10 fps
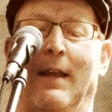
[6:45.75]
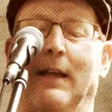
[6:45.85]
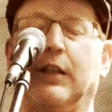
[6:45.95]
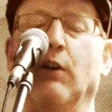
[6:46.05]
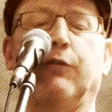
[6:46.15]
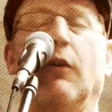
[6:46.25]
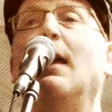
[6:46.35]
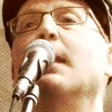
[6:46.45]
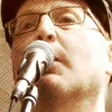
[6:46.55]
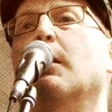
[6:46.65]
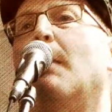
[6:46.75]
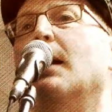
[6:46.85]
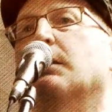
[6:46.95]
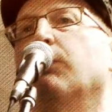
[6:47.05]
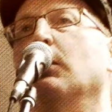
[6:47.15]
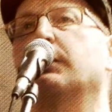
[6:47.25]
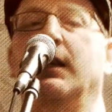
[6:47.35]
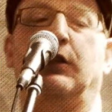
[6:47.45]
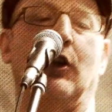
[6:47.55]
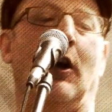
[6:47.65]
This song for anybody who might have lost
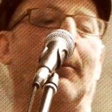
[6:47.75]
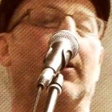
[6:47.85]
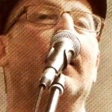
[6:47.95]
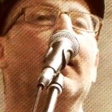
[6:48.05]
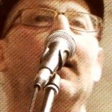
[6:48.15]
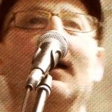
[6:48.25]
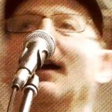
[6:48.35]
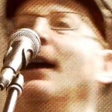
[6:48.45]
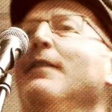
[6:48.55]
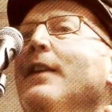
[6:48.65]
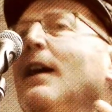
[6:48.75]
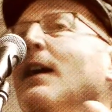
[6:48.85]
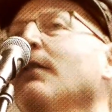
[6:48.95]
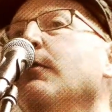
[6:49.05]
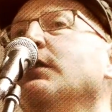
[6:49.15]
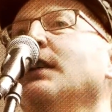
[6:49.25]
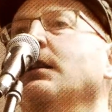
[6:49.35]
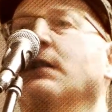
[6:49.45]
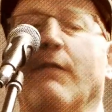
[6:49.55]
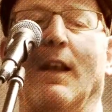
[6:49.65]
their job in the, the
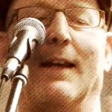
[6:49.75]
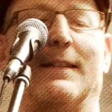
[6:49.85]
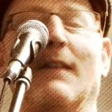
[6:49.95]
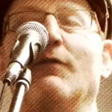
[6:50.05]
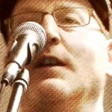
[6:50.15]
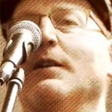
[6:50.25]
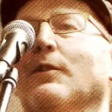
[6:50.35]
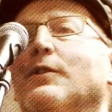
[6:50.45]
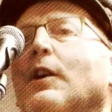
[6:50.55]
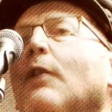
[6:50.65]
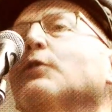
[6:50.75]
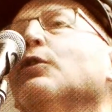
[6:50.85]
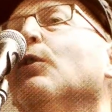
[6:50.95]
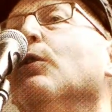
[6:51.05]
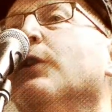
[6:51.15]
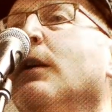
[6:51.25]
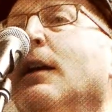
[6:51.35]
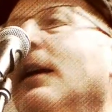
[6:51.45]
recession of the last seven years or so is called